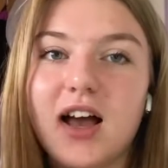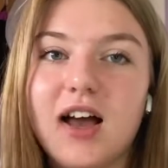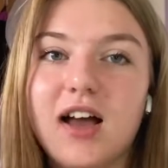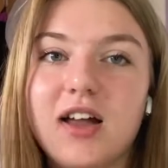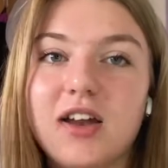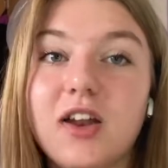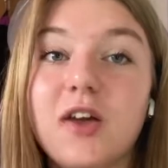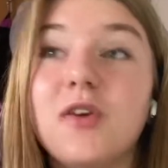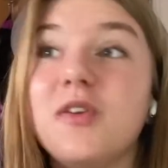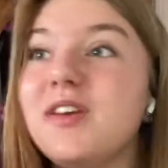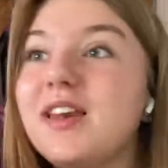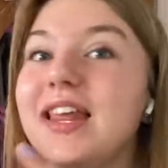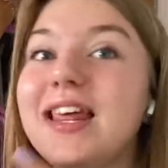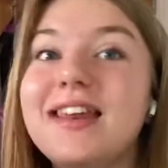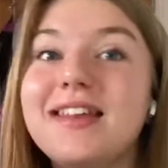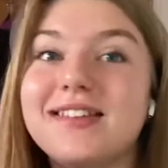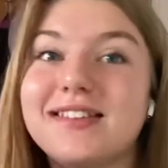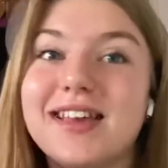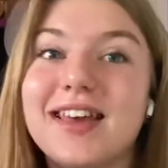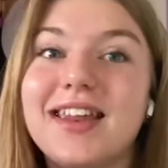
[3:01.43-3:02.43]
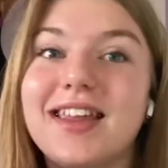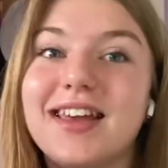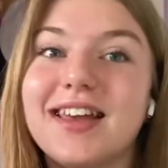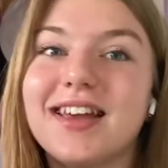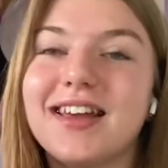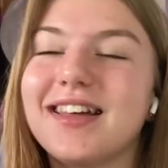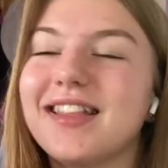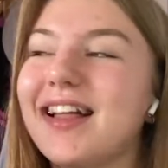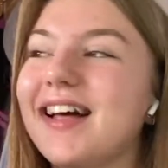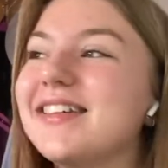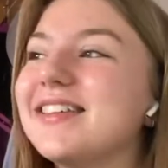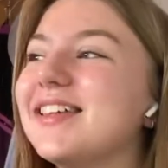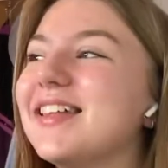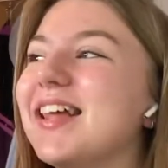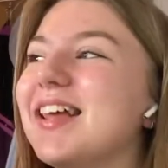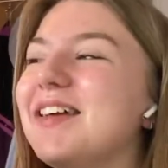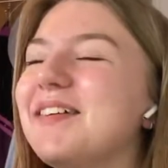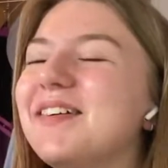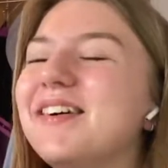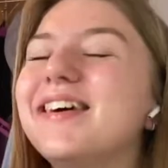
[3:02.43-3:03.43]
no, Nina Zenik, that's her
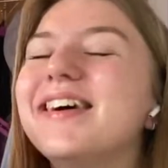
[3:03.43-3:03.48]
name.